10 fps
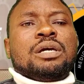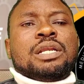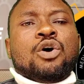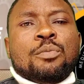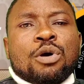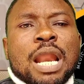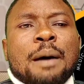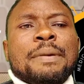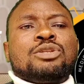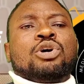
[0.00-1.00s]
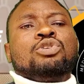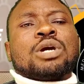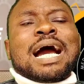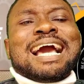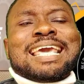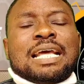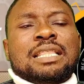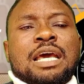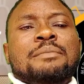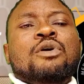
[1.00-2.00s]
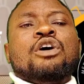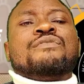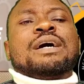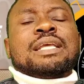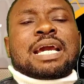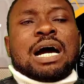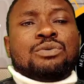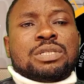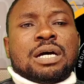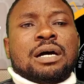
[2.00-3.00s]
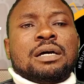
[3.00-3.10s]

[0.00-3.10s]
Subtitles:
The hormonal method, you can't get them over the counter.